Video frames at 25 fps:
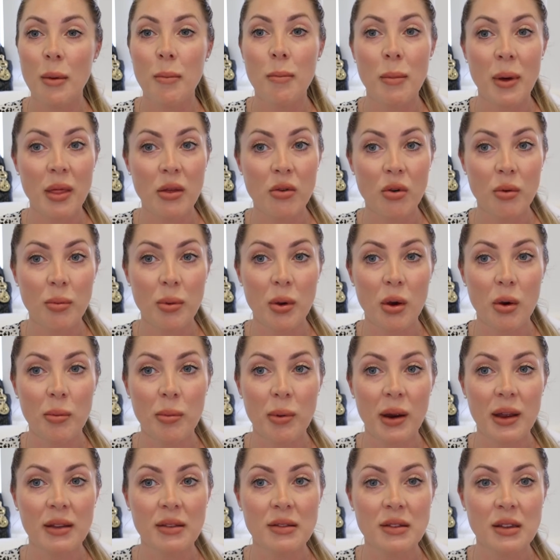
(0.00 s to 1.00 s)
mother of pearl
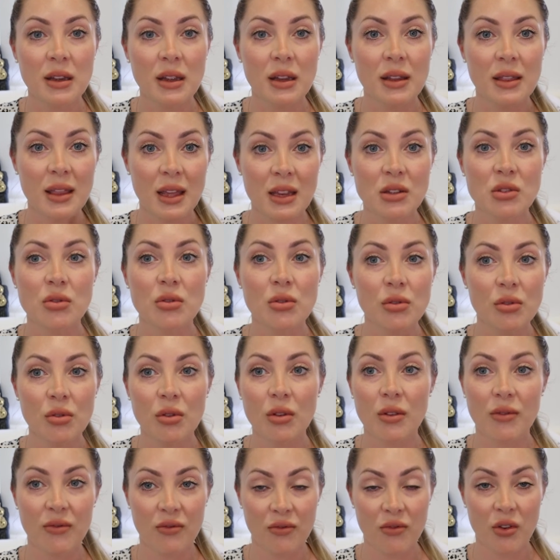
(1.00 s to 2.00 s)
bracelet, they do
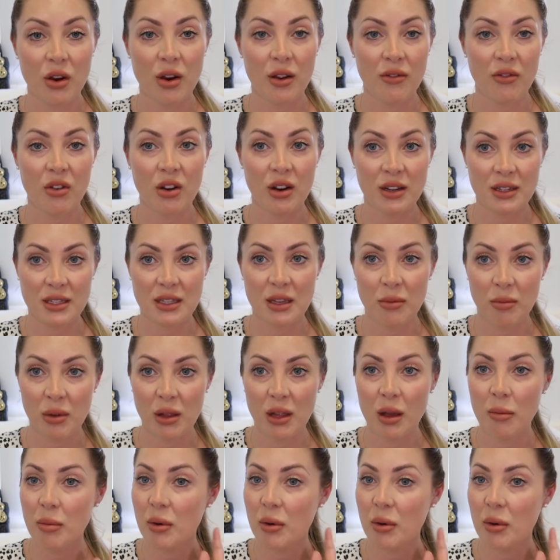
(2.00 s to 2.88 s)
look very, very similar,